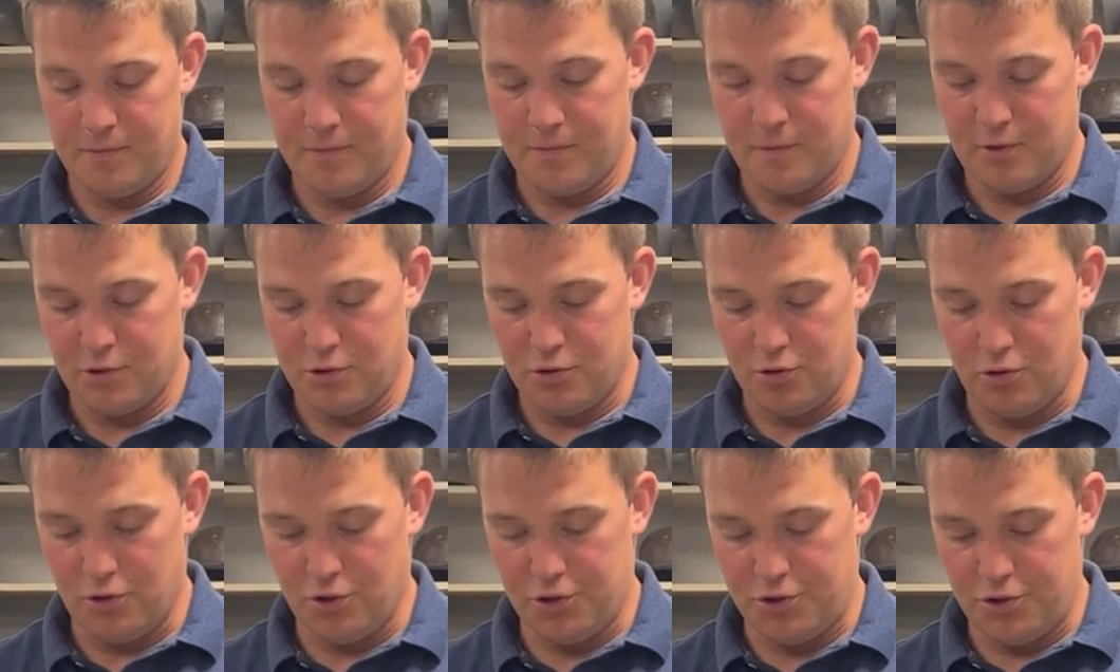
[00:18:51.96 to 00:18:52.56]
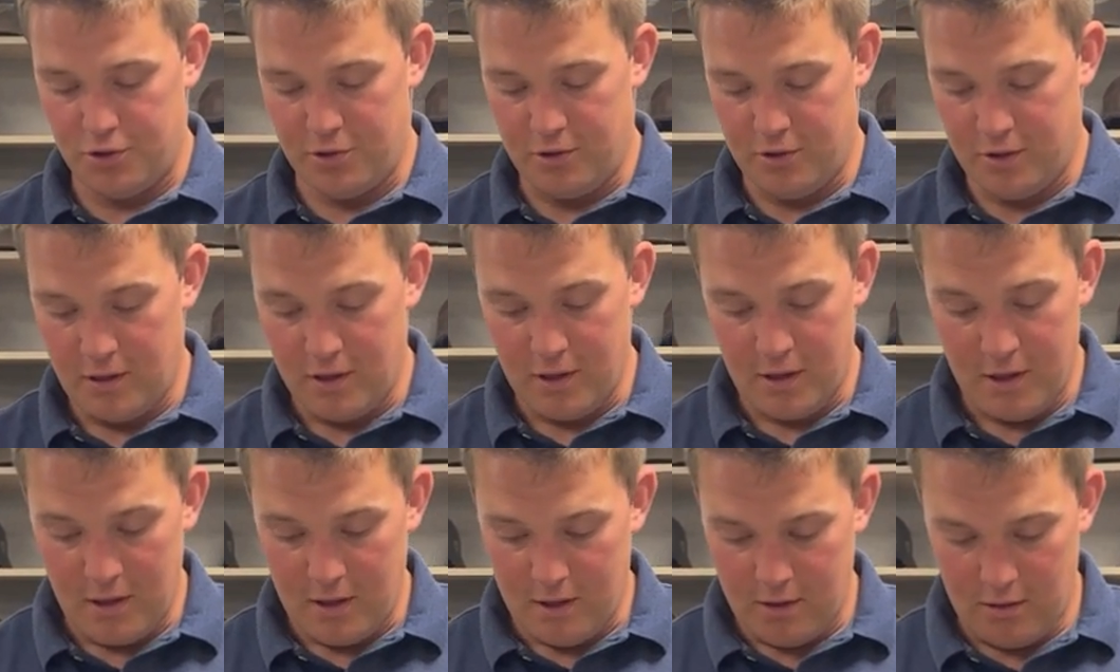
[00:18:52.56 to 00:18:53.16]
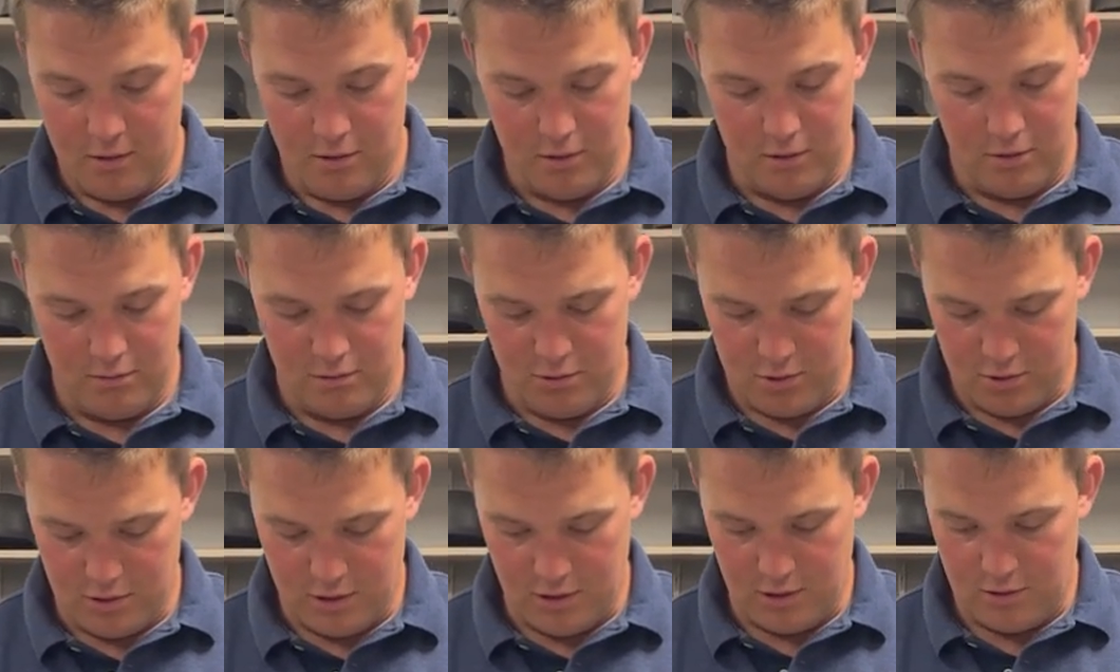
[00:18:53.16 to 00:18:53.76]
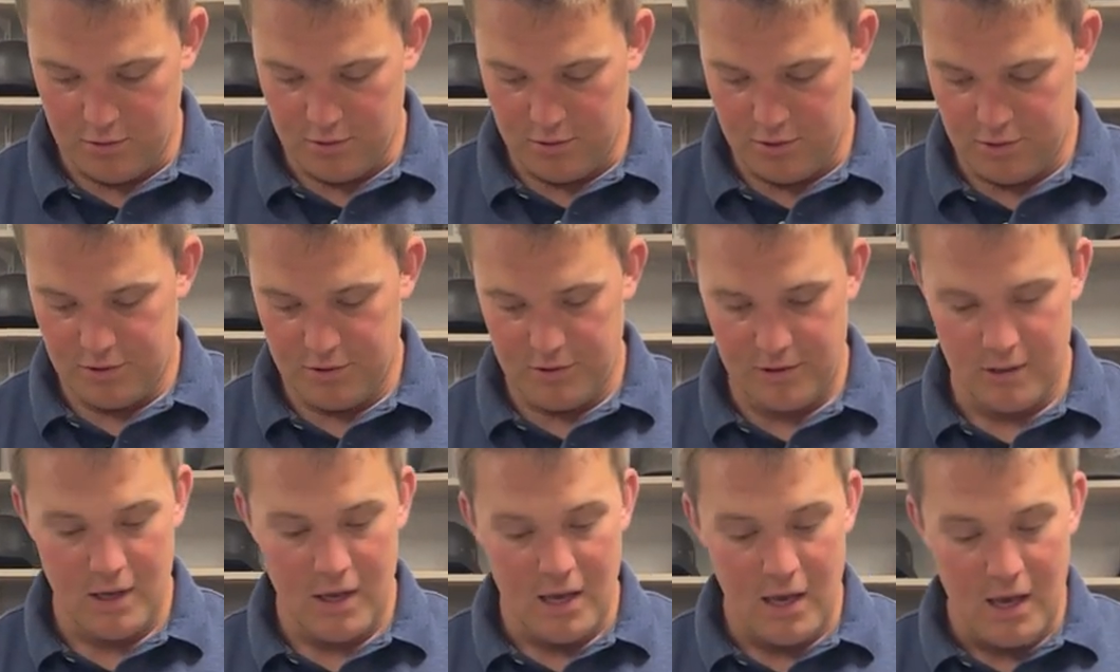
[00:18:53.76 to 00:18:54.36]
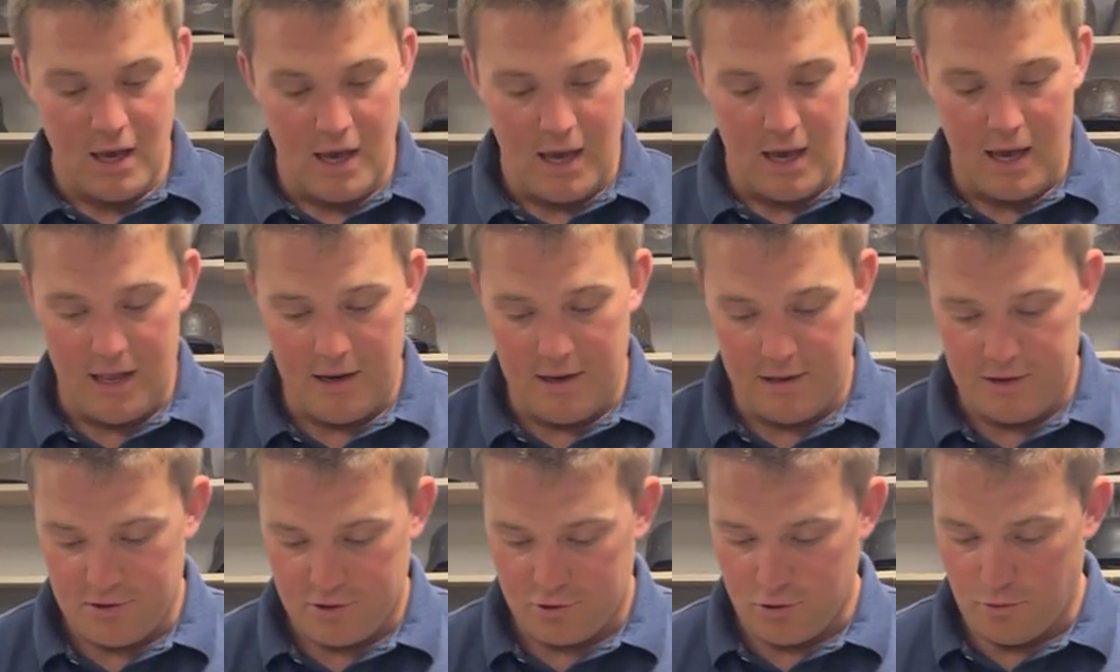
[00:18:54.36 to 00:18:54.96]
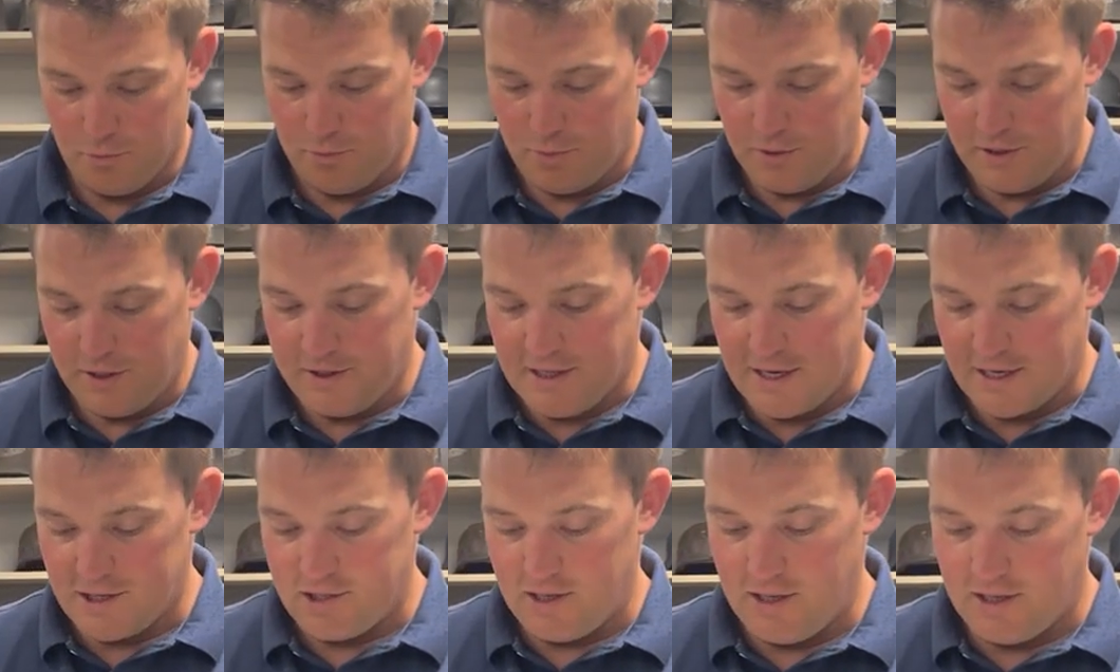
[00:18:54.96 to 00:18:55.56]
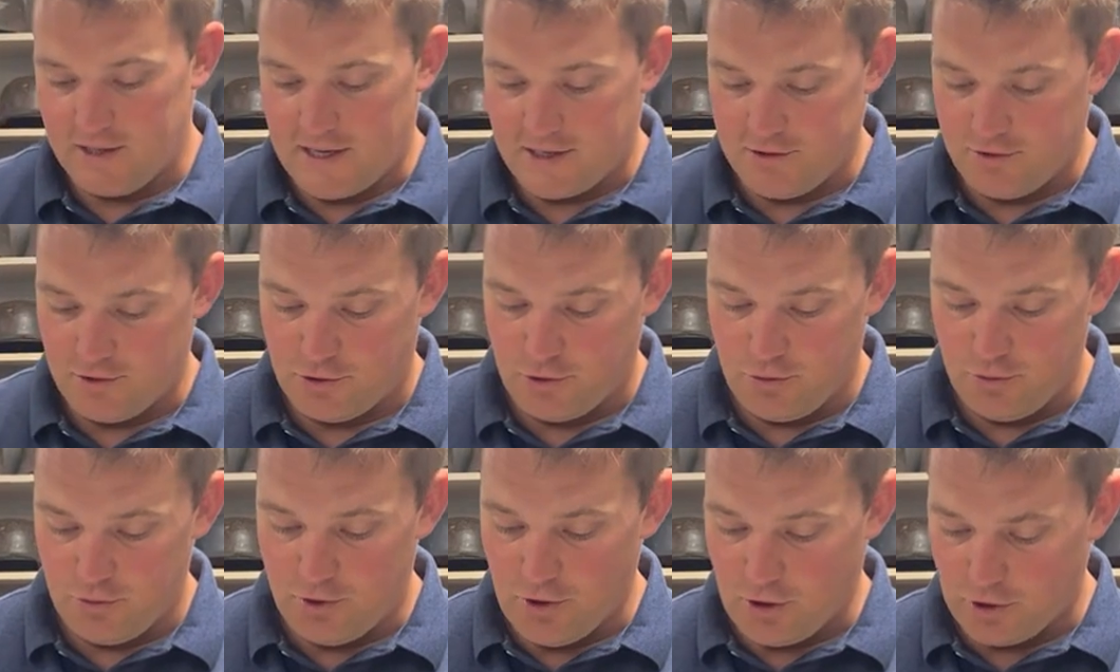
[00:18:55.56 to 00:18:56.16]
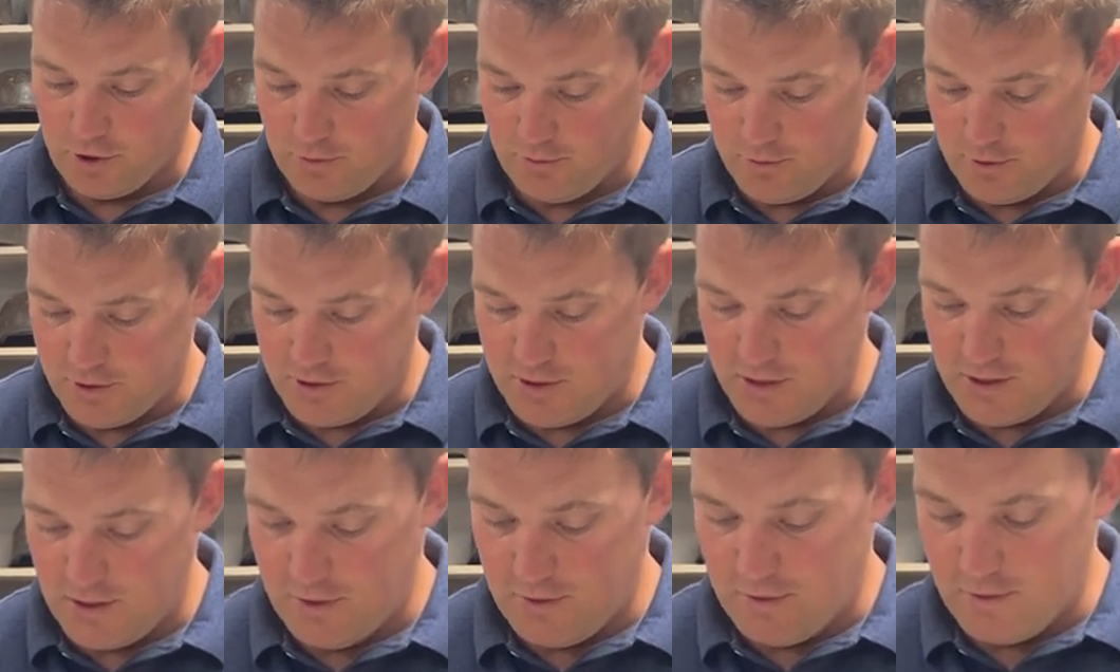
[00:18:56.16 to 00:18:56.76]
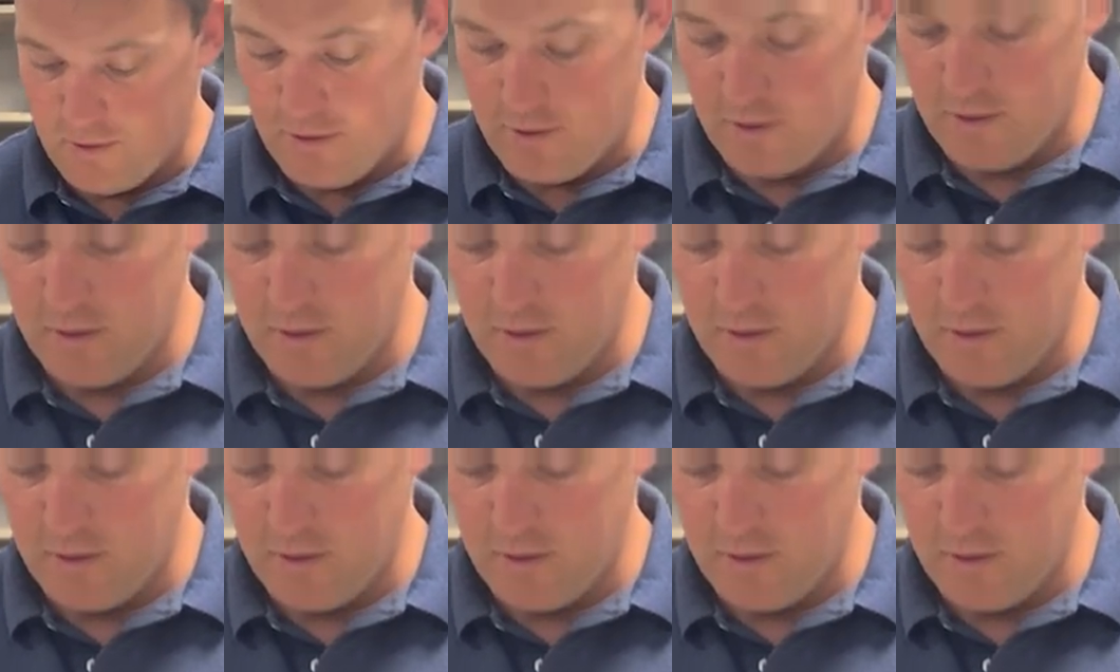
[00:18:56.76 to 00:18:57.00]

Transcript: soldier. This eagle doesn't. And it's complete. Actually, it has the two documents here.